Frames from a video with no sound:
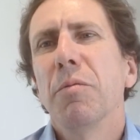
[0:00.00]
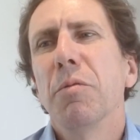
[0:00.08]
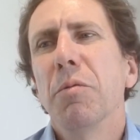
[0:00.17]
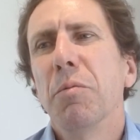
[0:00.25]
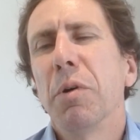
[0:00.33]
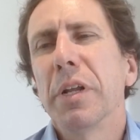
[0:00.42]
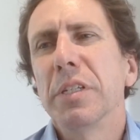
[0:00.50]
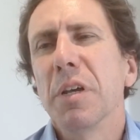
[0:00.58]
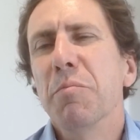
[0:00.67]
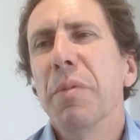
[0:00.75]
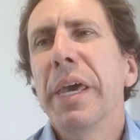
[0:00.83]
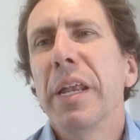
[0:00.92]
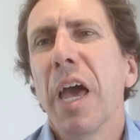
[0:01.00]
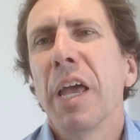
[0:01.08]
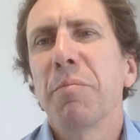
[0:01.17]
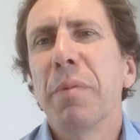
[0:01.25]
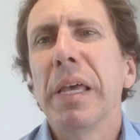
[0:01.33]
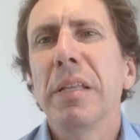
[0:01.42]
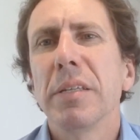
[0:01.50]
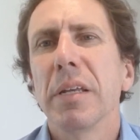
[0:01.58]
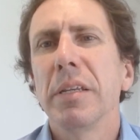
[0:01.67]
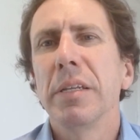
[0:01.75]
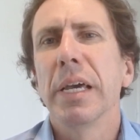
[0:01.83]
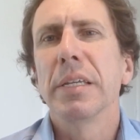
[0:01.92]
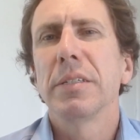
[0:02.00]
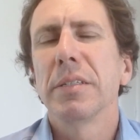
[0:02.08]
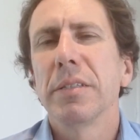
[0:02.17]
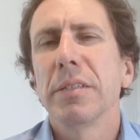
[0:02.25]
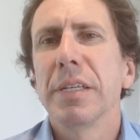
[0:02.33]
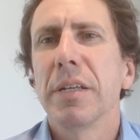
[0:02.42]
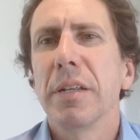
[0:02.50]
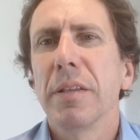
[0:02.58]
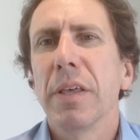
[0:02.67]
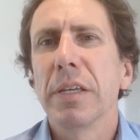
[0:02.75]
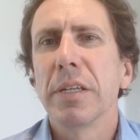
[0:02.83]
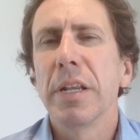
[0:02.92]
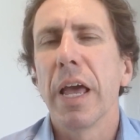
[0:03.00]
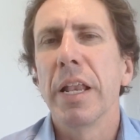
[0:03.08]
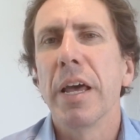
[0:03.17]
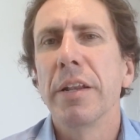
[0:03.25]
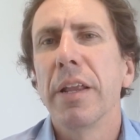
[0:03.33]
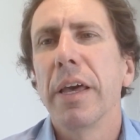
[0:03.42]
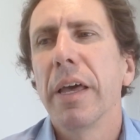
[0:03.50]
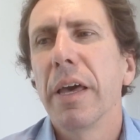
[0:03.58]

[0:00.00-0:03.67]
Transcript: what does it mean? It means that, yes, there's an